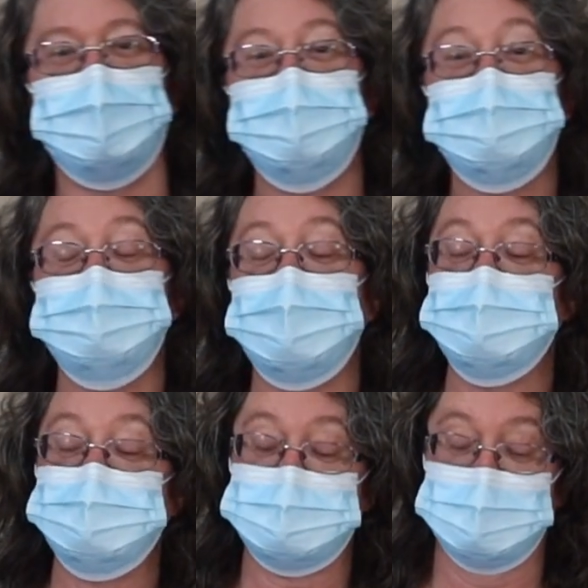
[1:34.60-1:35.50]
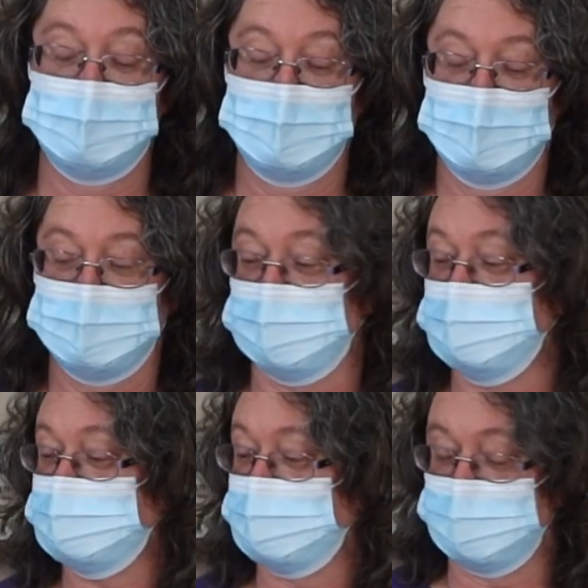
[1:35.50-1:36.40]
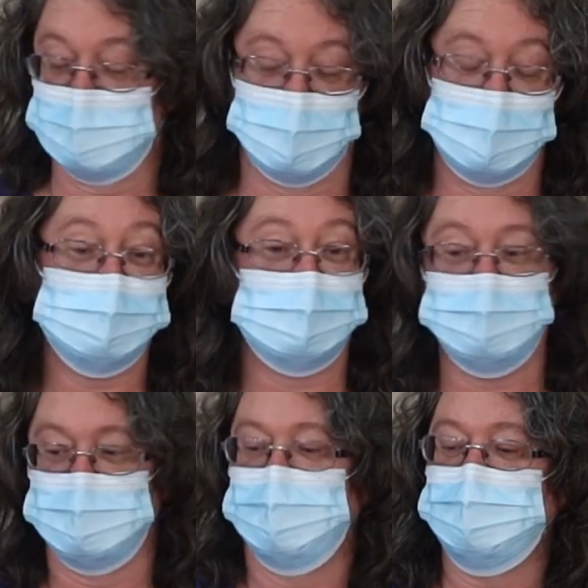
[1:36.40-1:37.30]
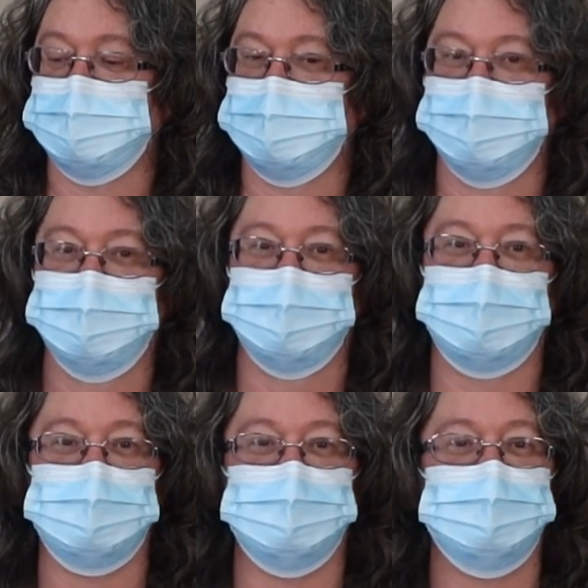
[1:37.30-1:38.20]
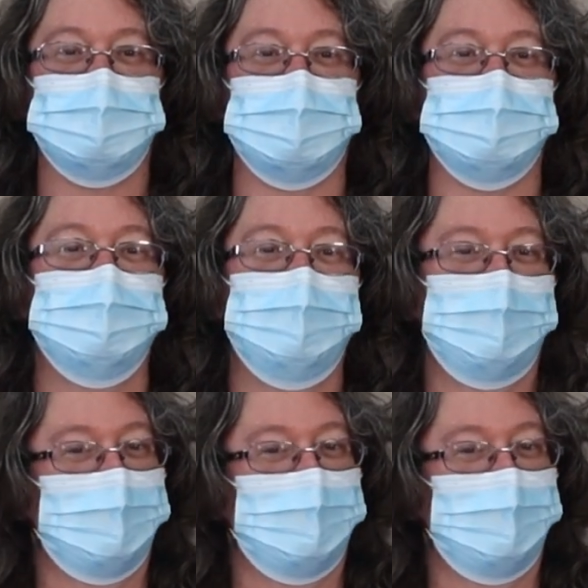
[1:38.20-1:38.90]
which means there is a thing on it that you can